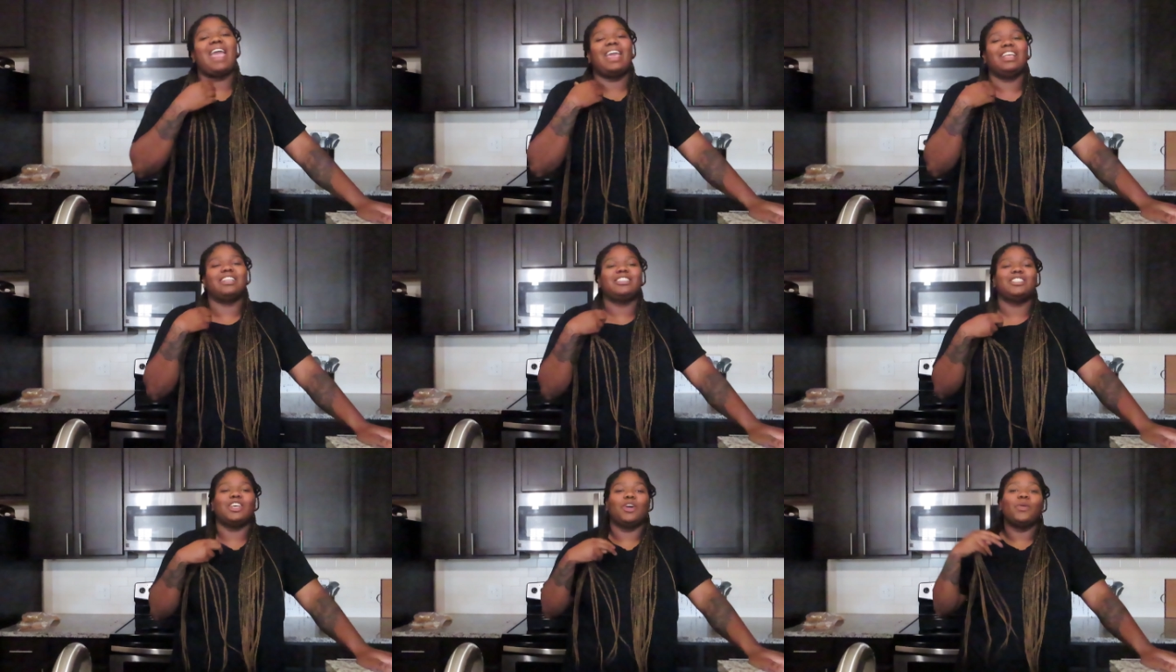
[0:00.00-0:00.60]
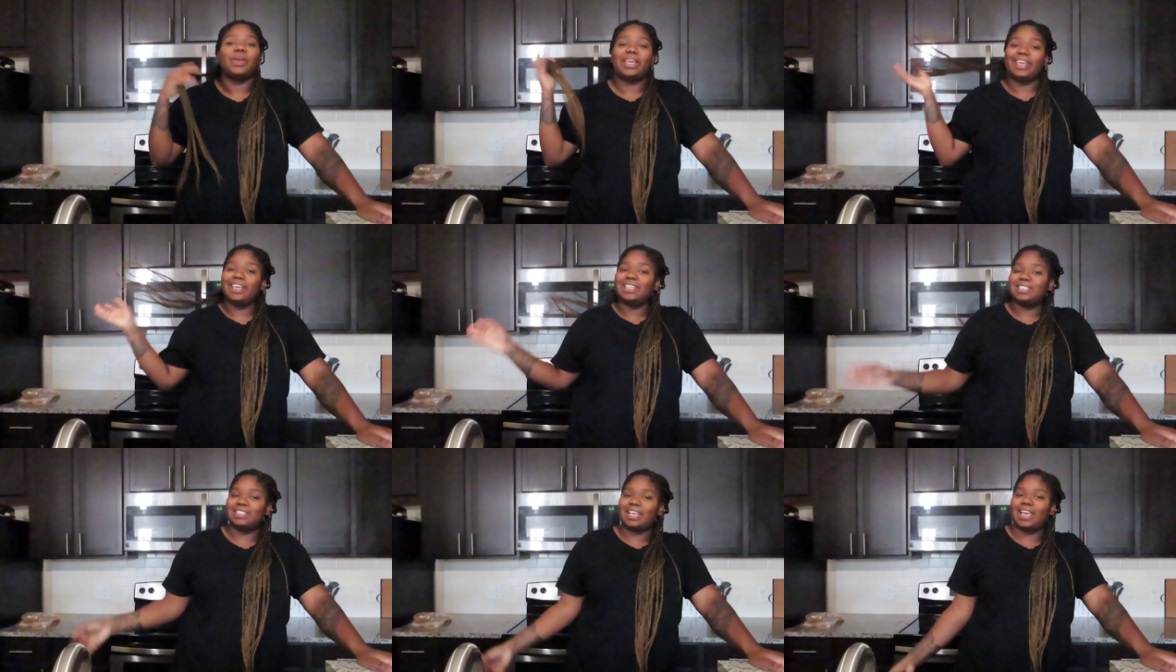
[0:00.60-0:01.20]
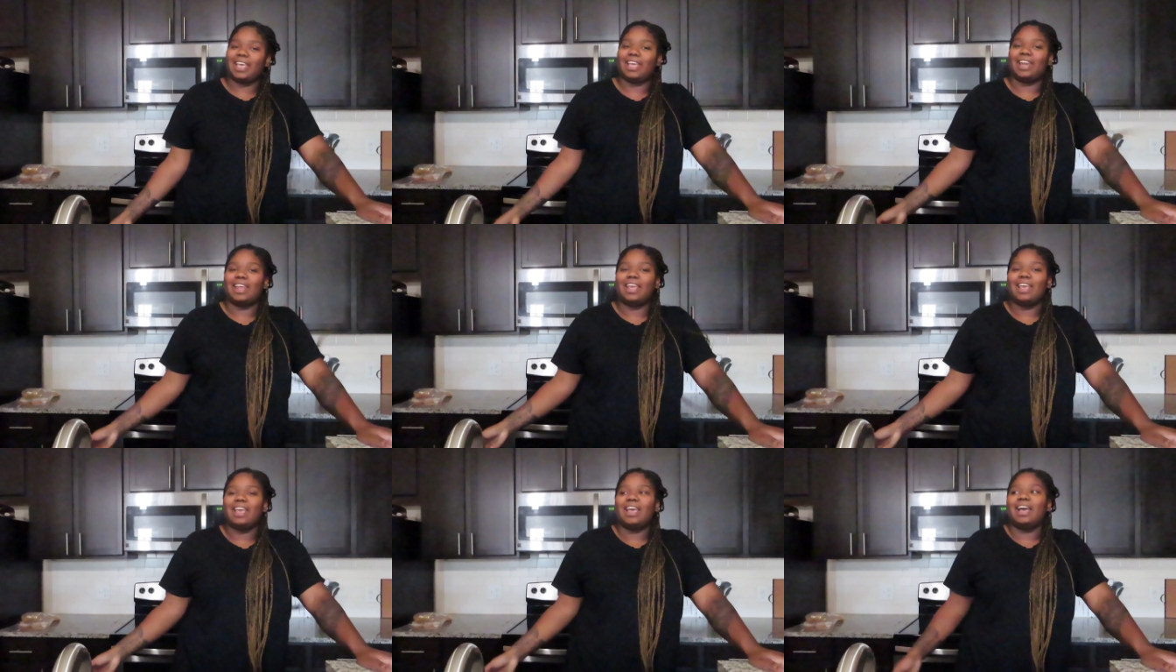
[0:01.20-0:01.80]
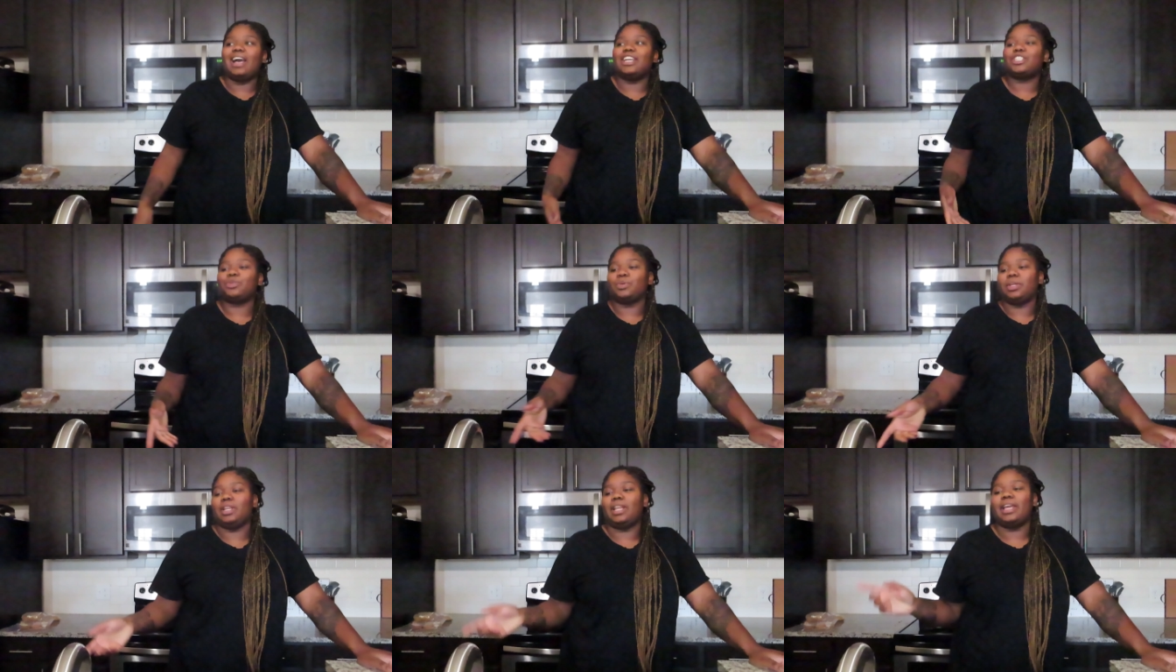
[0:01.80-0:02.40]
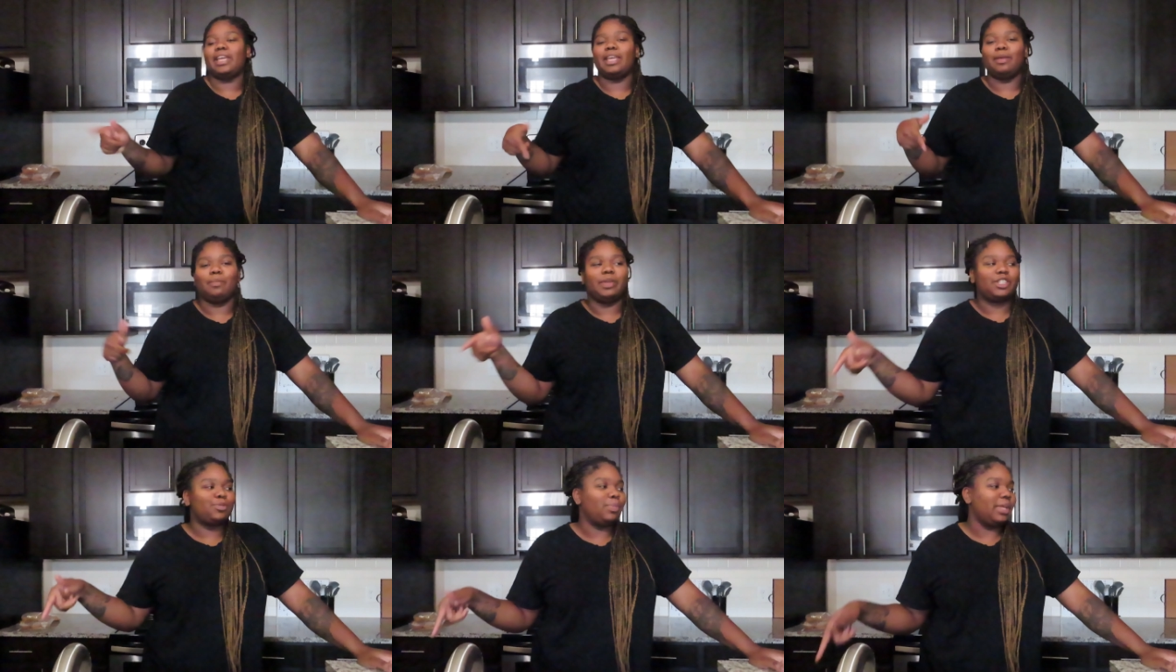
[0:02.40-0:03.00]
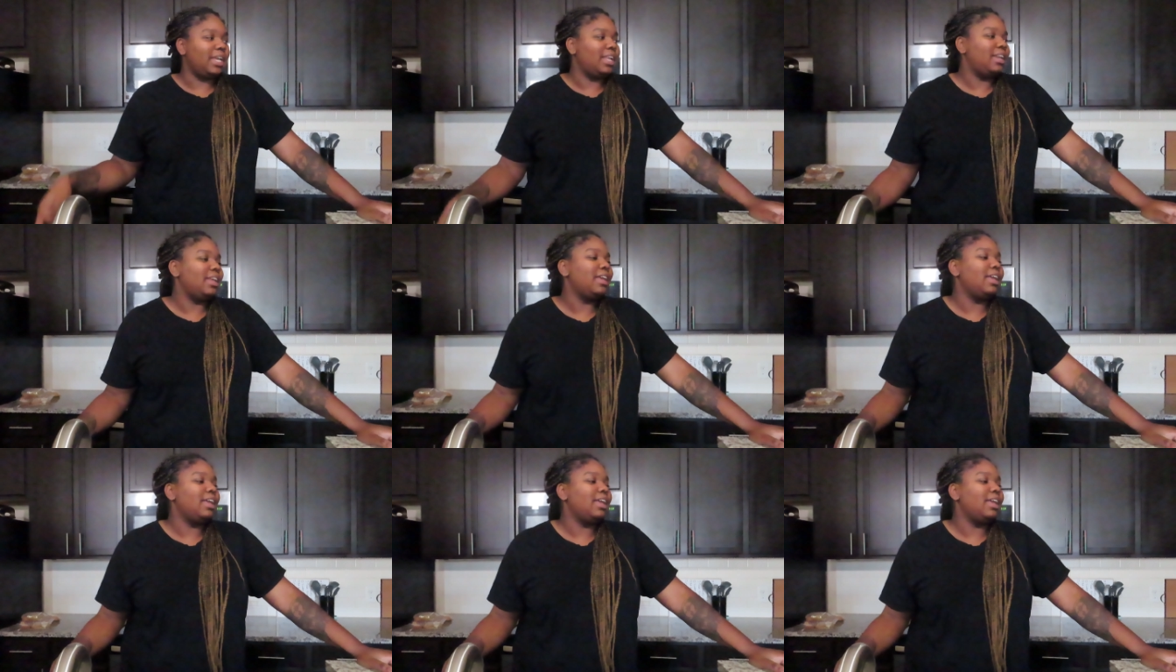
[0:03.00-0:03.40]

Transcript: And so he said, I should really let him explain.